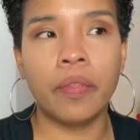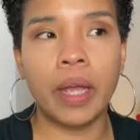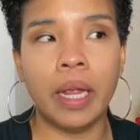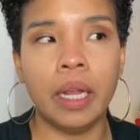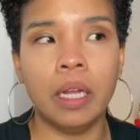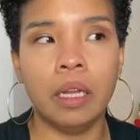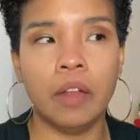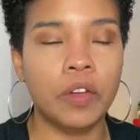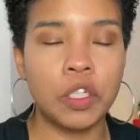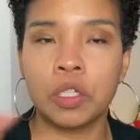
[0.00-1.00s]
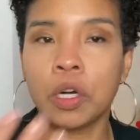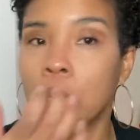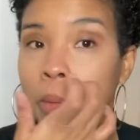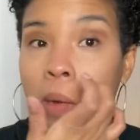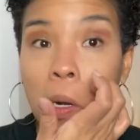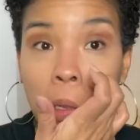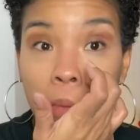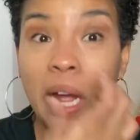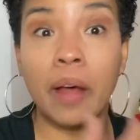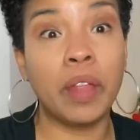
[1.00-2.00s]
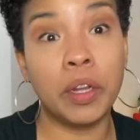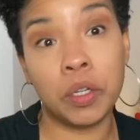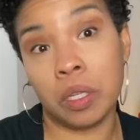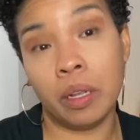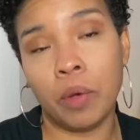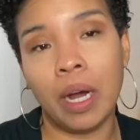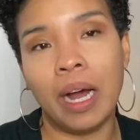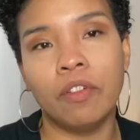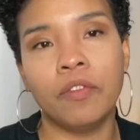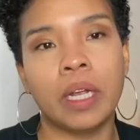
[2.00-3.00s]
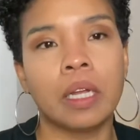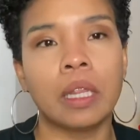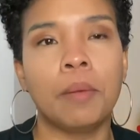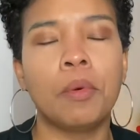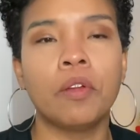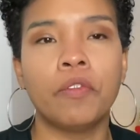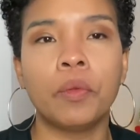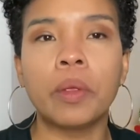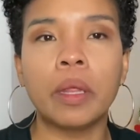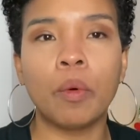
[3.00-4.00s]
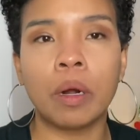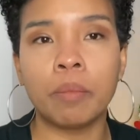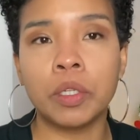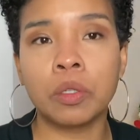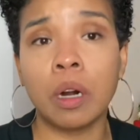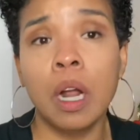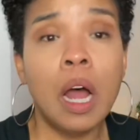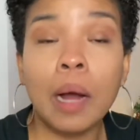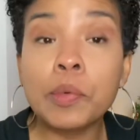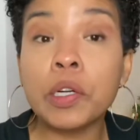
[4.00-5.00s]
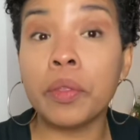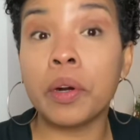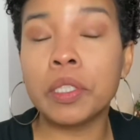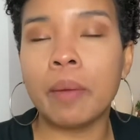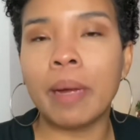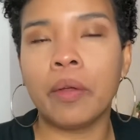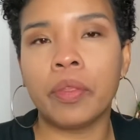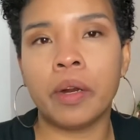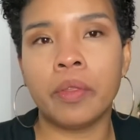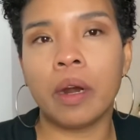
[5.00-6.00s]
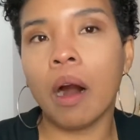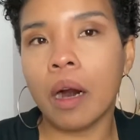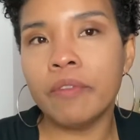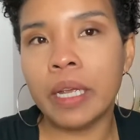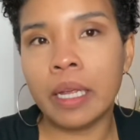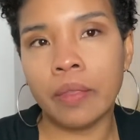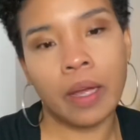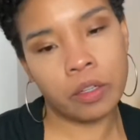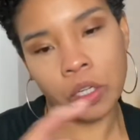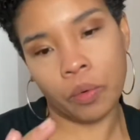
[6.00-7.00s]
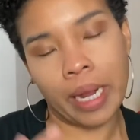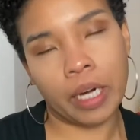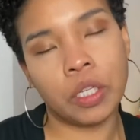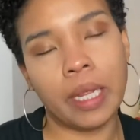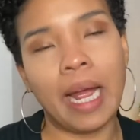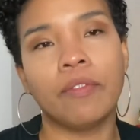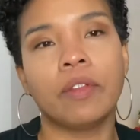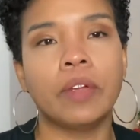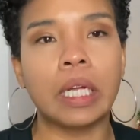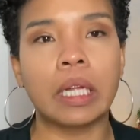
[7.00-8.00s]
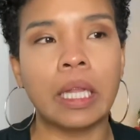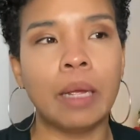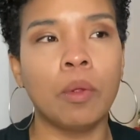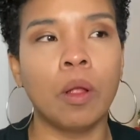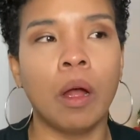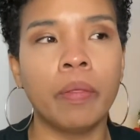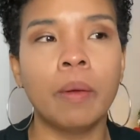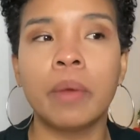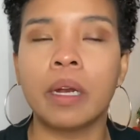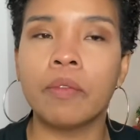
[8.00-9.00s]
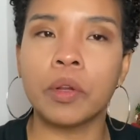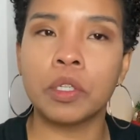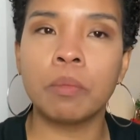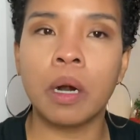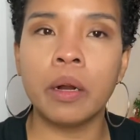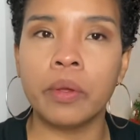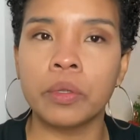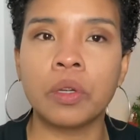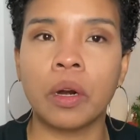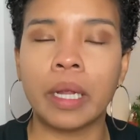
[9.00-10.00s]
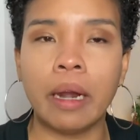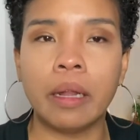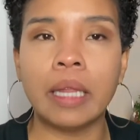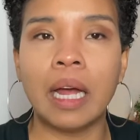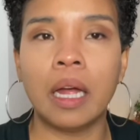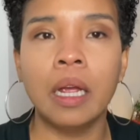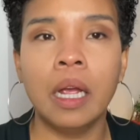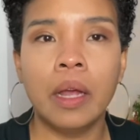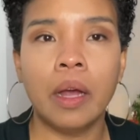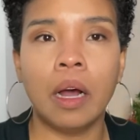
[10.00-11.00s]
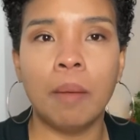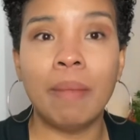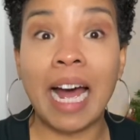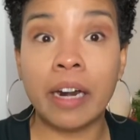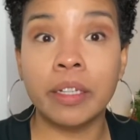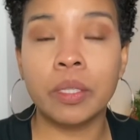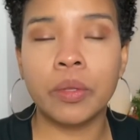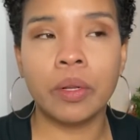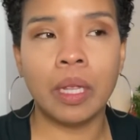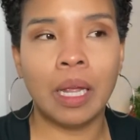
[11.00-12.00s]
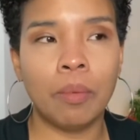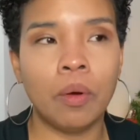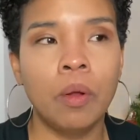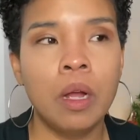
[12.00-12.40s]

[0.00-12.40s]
If you just turn the bottle around, they usually will have a vegan label if you really want to be sure. I'm sure there are some out there that are vegan that don't actually have the vegan label on them, but if they're smart, they'll start getting that added to their label.